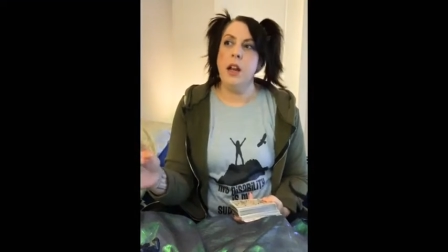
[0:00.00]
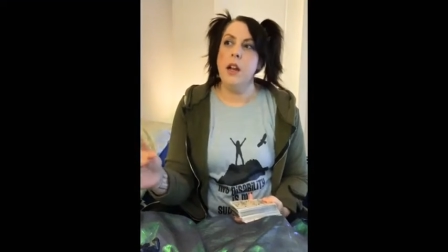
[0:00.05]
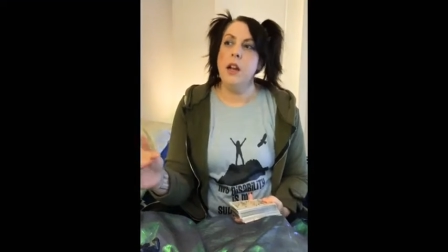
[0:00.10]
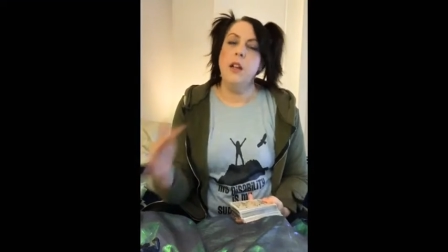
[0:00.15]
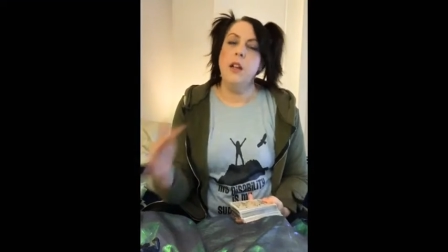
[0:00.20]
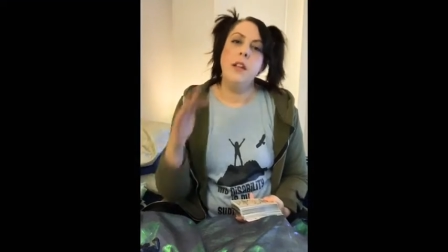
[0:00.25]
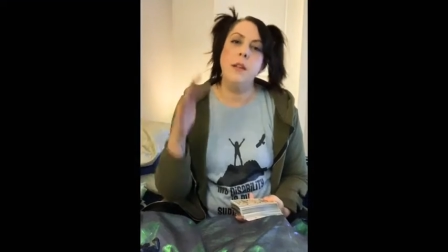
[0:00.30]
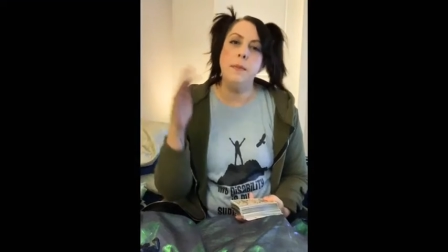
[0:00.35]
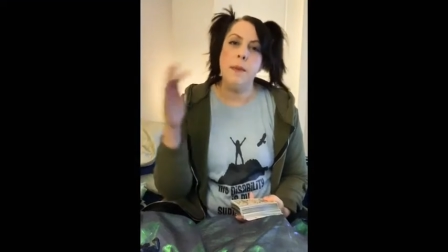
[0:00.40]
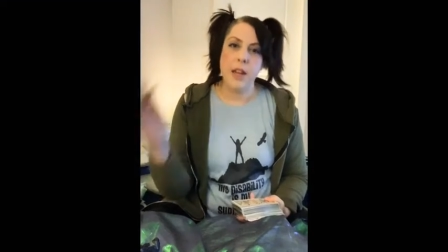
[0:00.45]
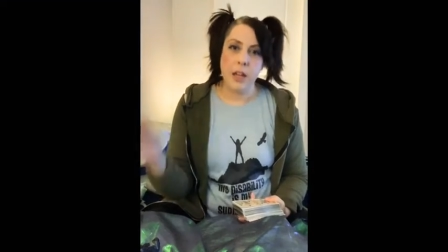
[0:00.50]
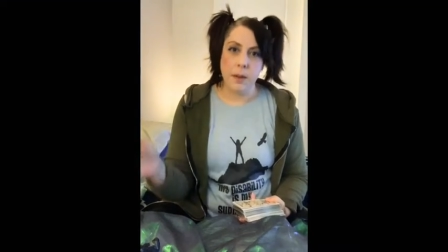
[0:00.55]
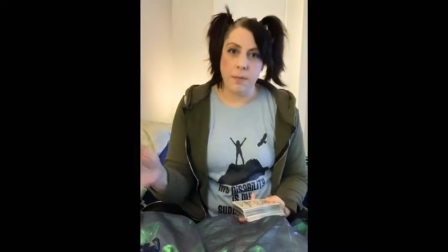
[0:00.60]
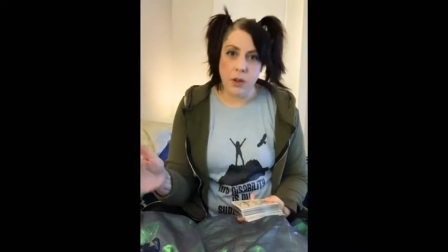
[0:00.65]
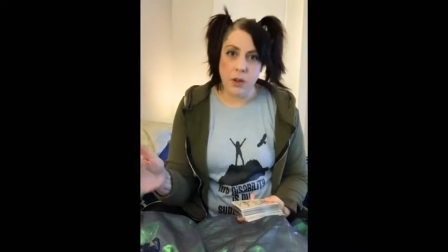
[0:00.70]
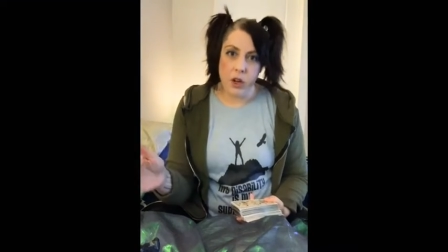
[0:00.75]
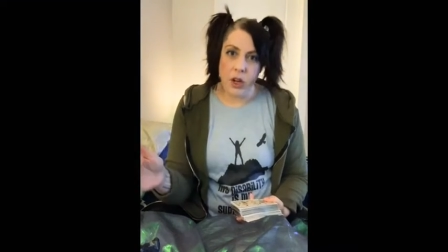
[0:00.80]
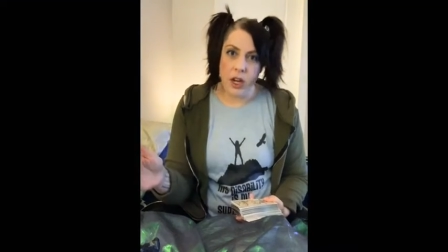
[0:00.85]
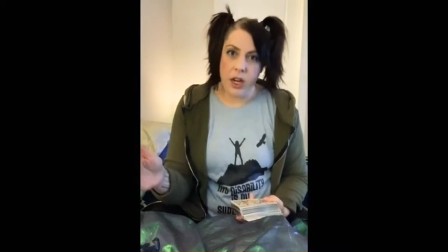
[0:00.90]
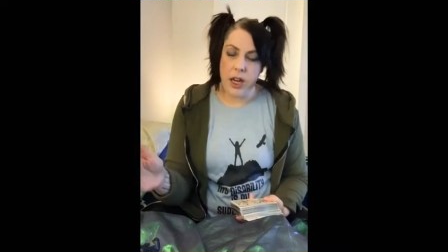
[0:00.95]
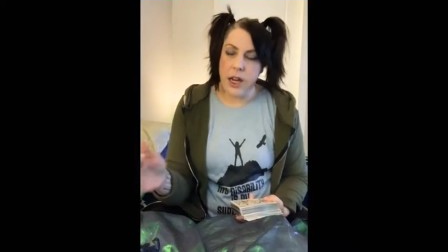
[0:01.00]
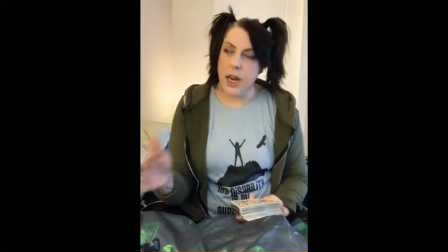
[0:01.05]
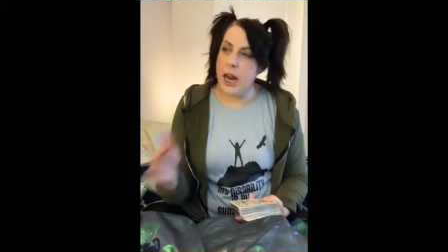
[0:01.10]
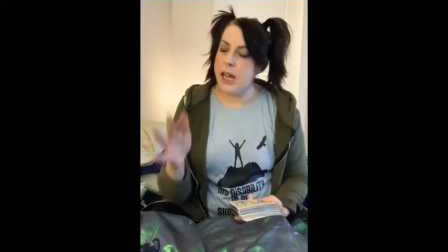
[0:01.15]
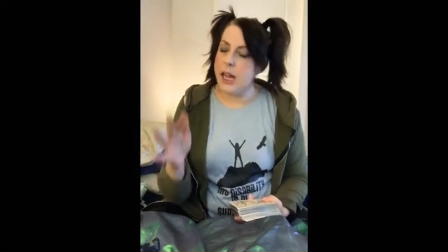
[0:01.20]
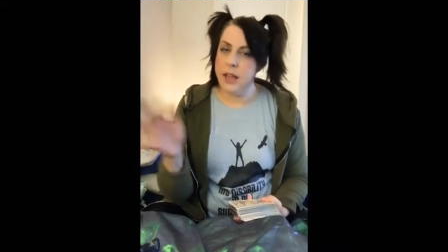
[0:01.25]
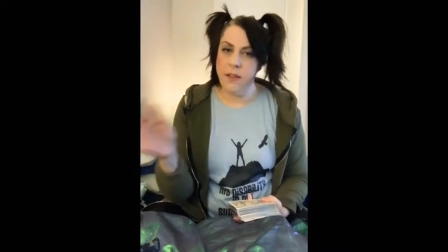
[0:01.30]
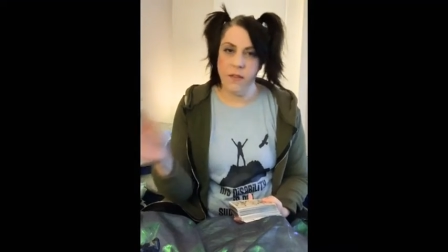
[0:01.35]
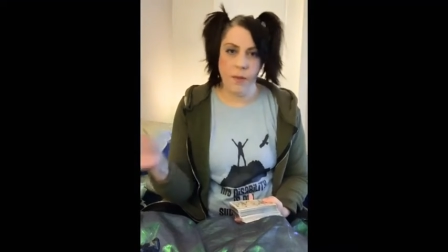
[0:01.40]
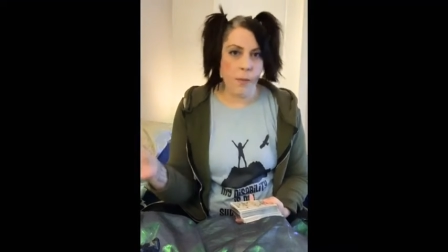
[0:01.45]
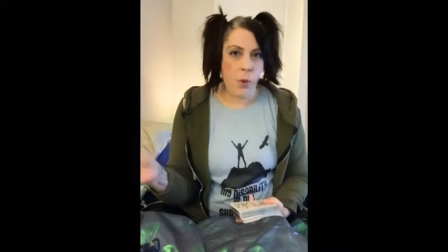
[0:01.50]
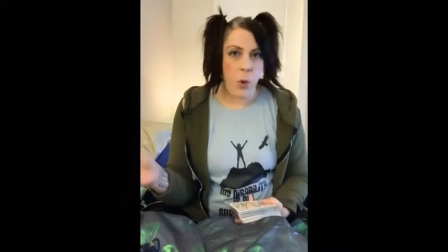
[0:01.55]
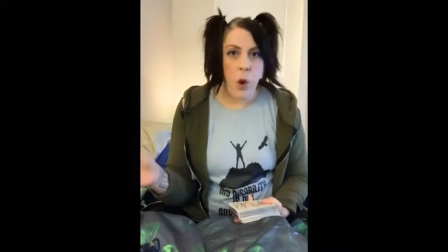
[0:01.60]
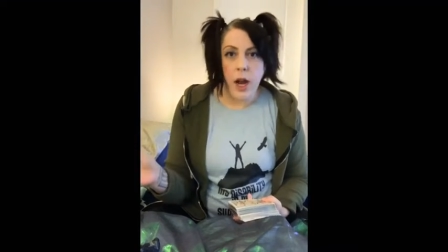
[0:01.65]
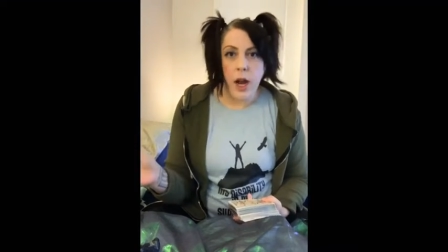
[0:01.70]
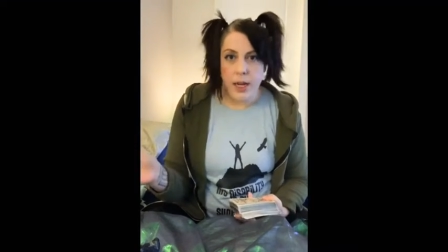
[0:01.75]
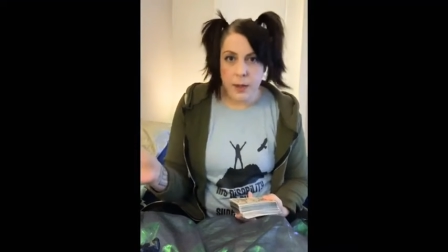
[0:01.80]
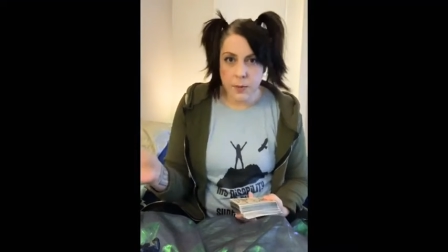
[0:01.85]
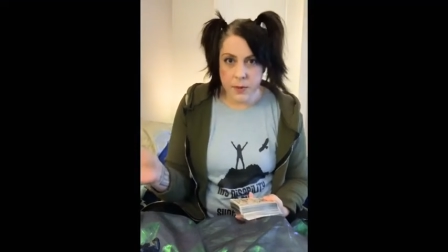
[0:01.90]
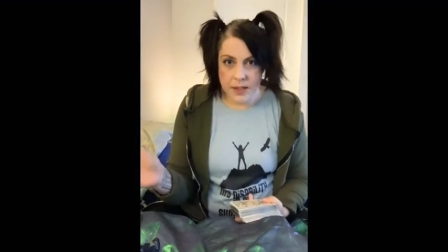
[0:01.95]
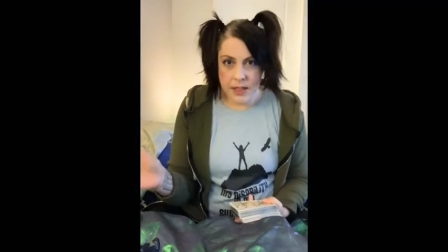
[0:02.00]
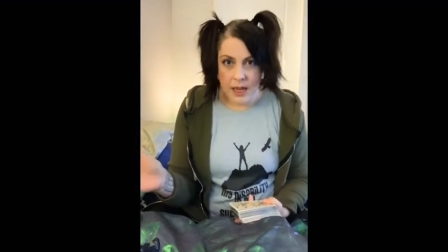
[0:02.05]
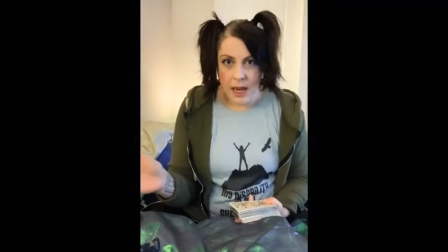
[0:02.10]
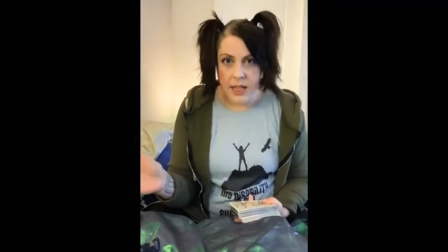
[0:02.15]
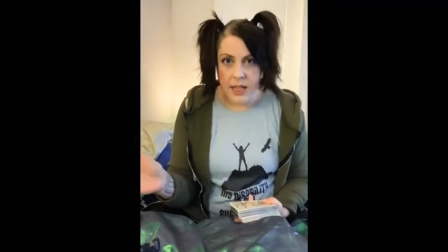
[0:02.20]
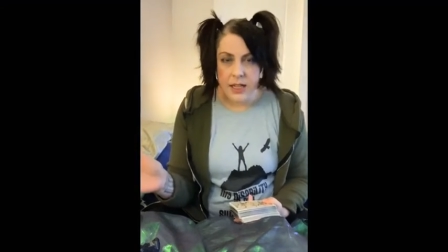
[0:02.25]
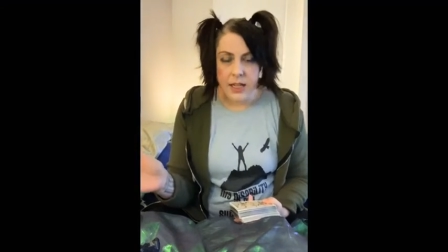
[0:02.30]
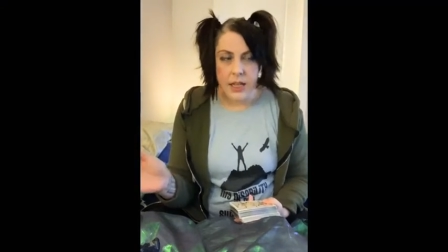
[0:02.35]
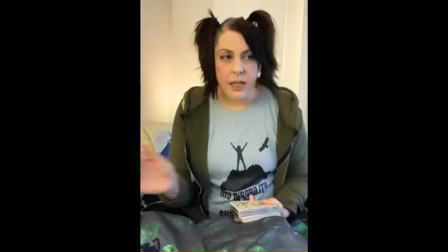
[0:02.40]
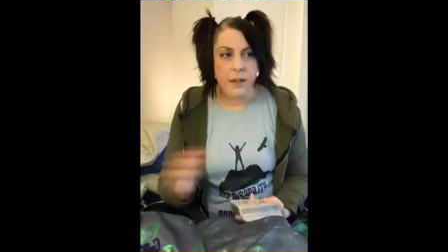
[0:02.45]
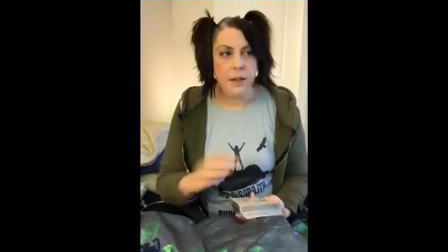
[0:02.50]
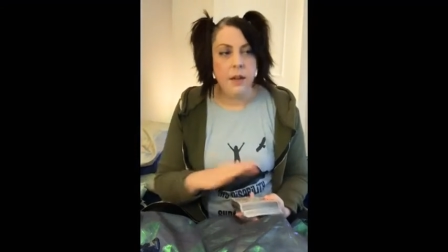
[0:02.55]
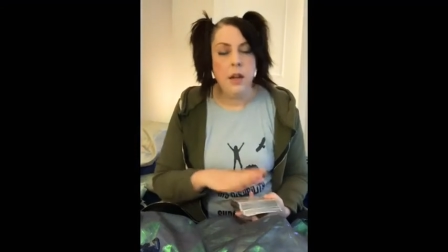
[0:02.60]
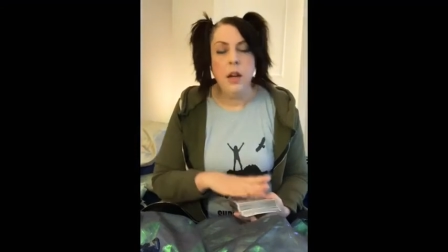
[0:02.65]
to my community, I live in Milwaukee, Wisconsin,